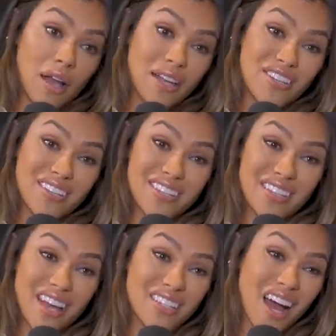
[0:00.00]
I
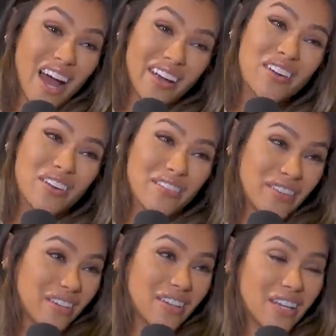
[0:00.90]
just got tired of
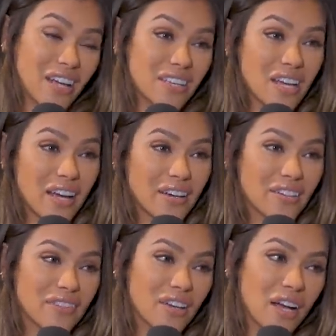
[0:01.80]
it. I got
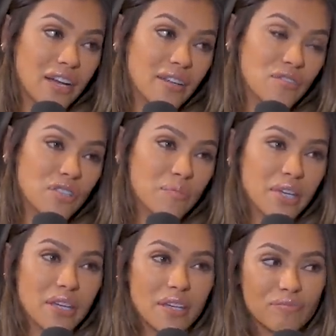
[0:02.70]
tired of kind of just
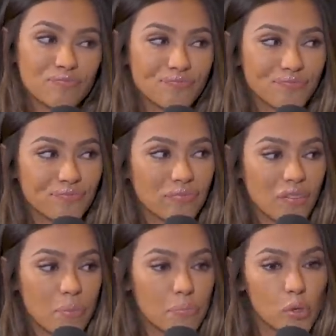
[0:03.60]
being
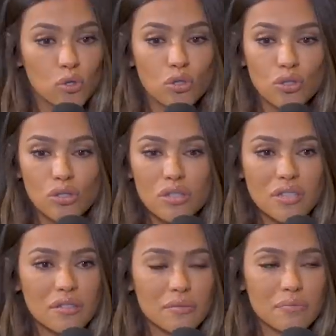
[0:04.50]
pulled
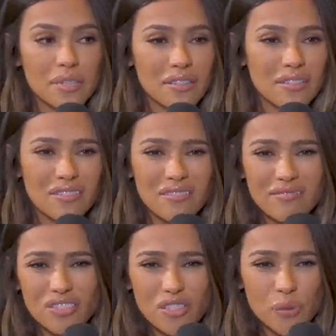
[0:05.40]
and, and
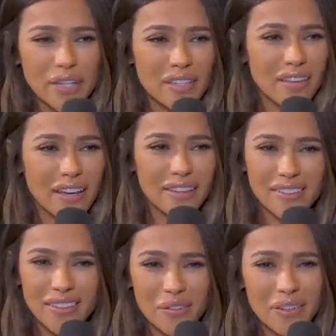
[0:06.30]
treated like,
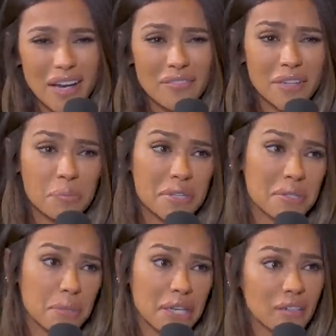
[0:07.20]
you know, kind of like a
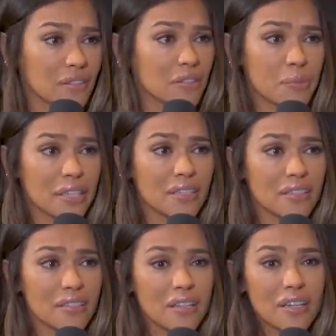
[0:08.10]
piece of meat a little bit.
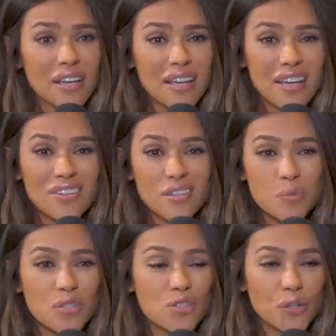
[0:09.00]
And it just
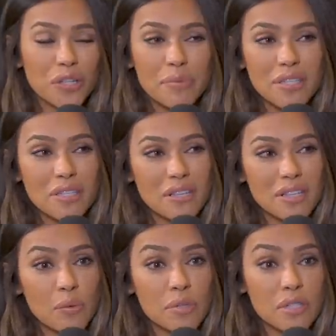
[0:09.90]
was a dirty business.
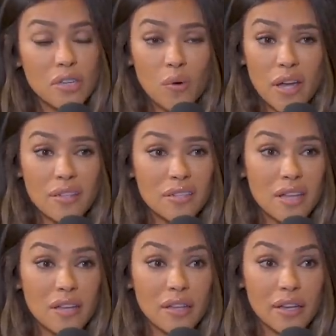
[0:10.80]
And I would go ahead and
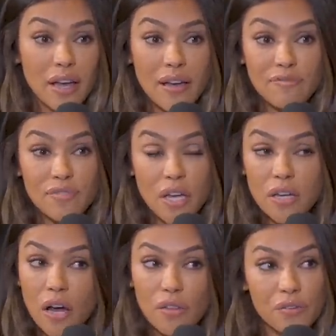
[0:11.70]
say, like, I've
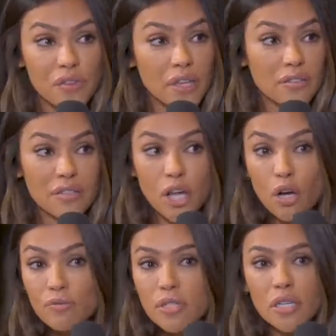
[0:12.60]
done other things like
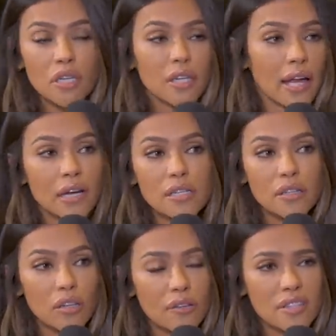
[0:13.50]
hosting and
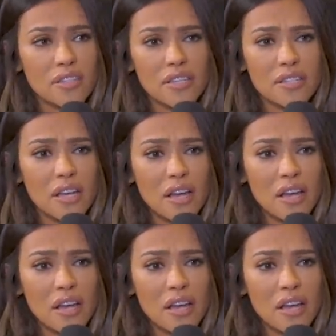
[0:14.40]
acting and all of these things,